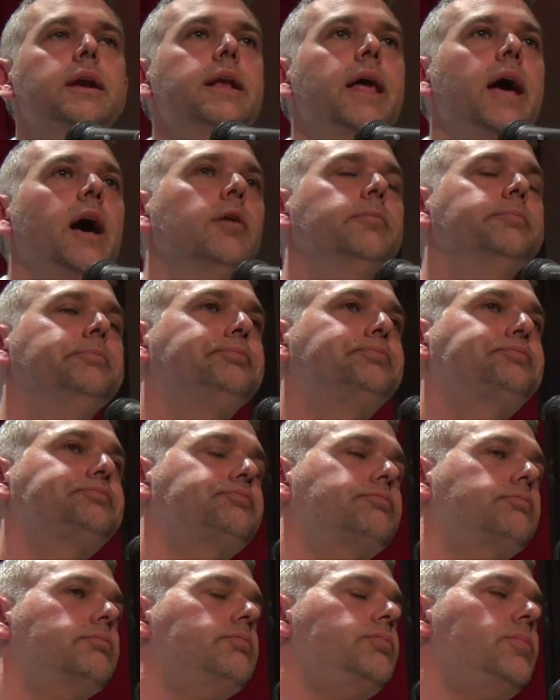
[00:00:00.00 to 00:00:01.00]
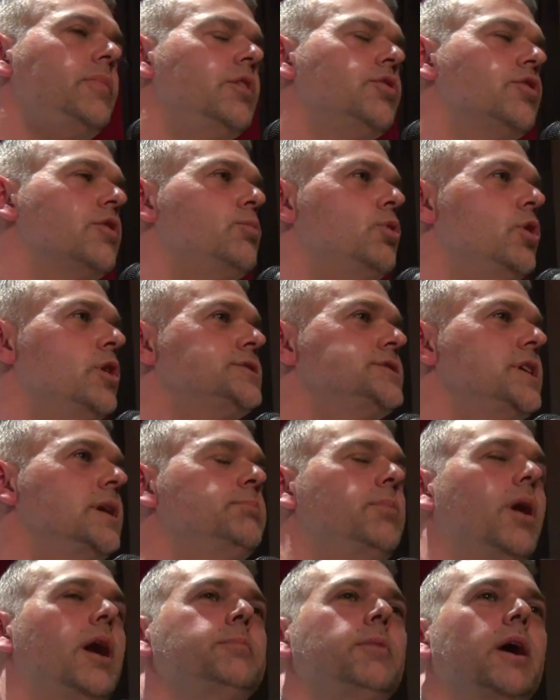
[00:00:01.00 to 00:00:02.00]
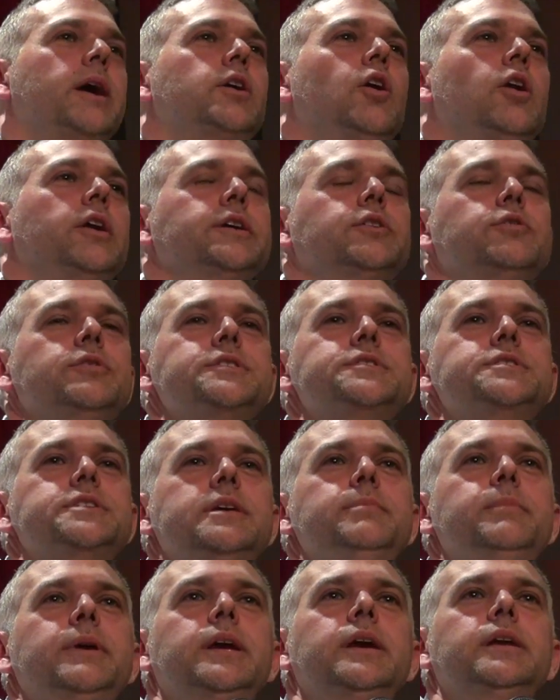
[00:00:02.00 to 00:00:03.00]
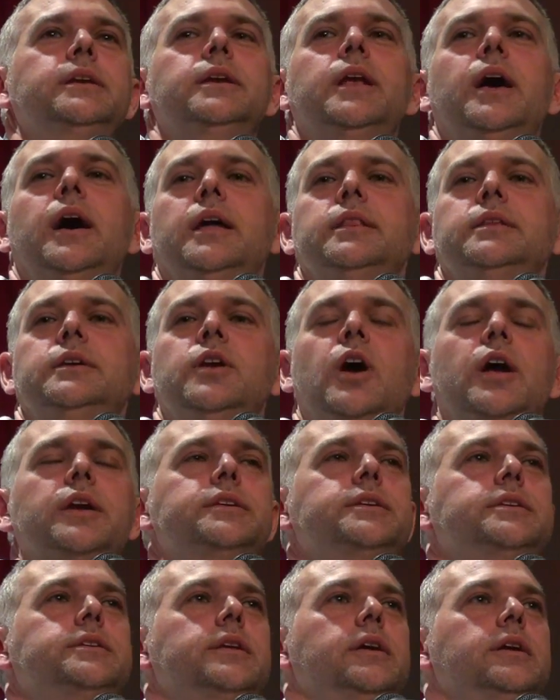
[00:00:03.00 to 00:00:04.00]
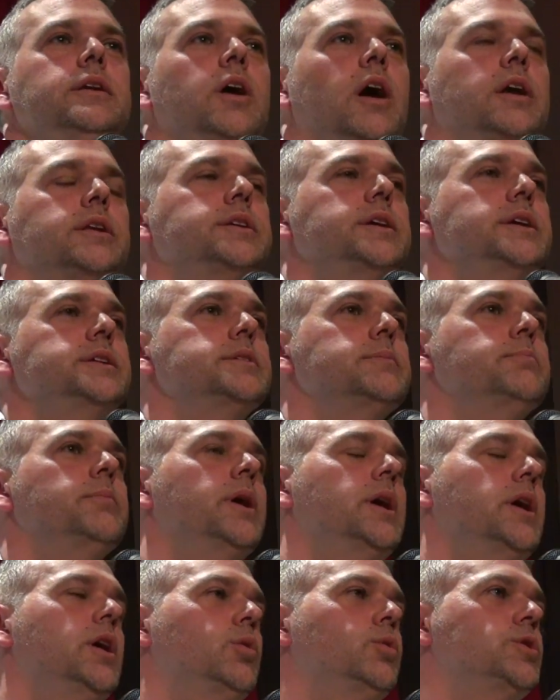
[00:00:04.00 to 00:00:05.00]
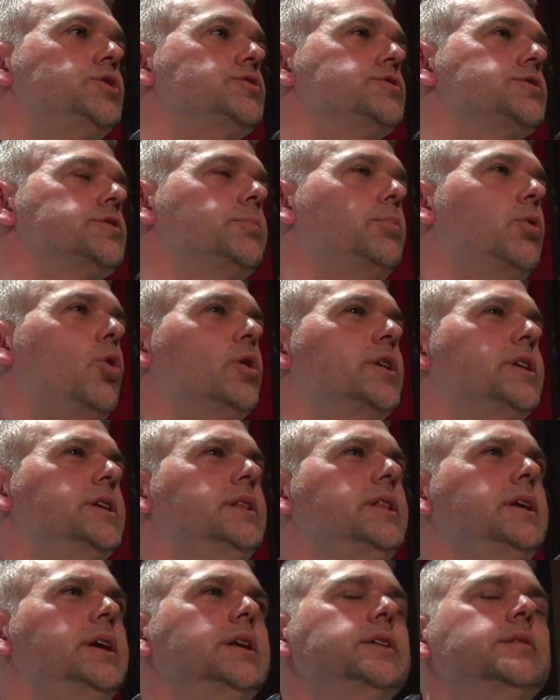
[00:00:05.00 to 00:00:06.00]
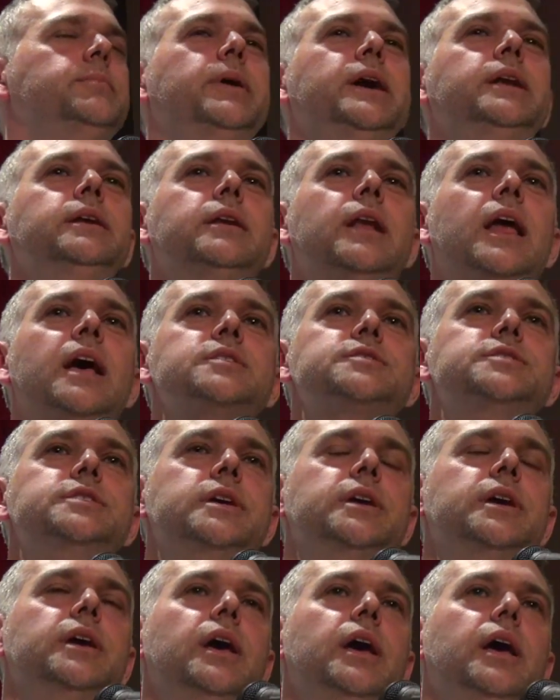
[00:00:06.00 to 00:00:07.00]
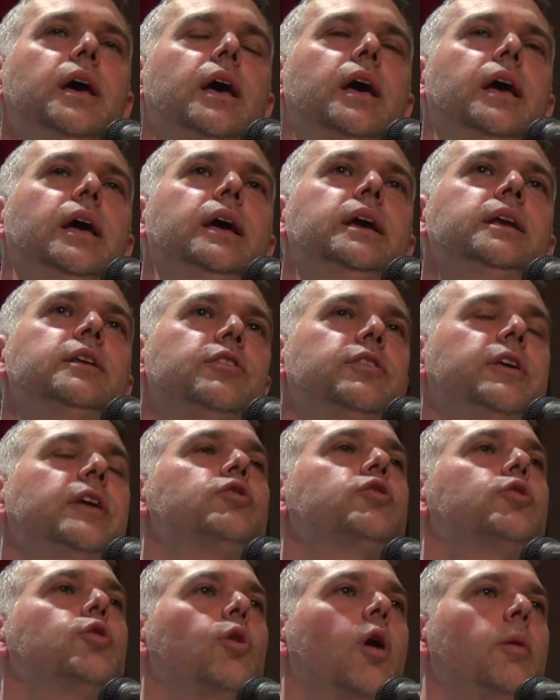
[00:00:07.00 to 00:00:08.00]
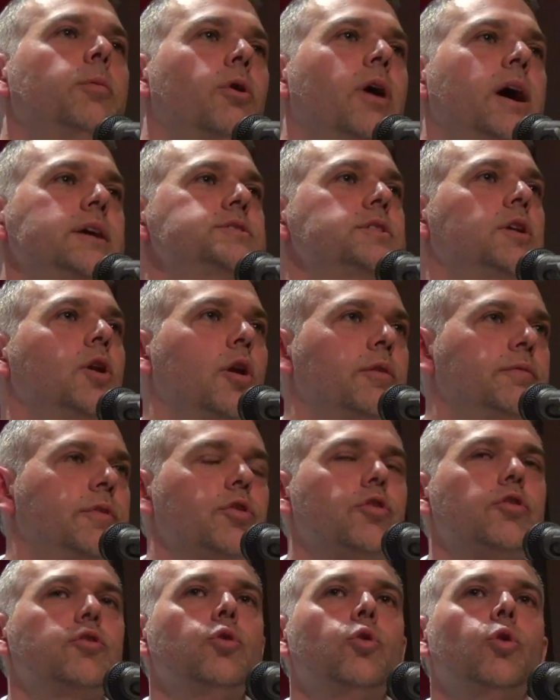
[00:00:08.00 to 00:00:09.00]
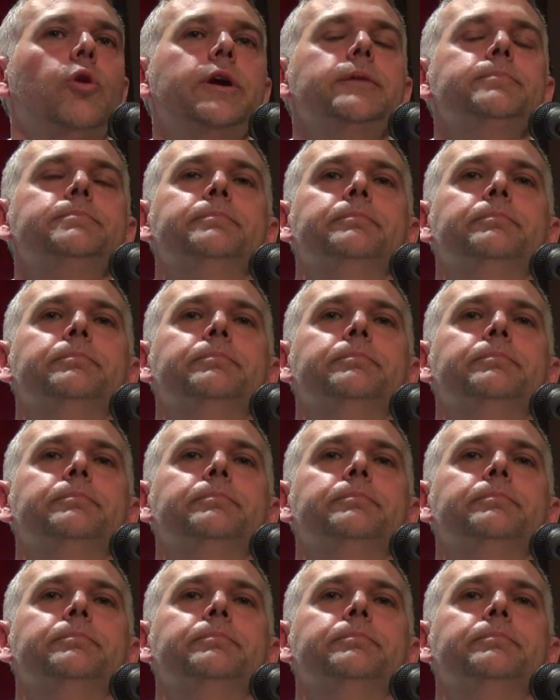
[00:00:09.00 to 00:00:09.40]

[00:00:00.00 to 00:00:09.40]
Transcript: Now, some work done by my colleague Chris Deeming in the United Kingdom, which was reported in The Independent last year, in a sense corroborates a lot of this story.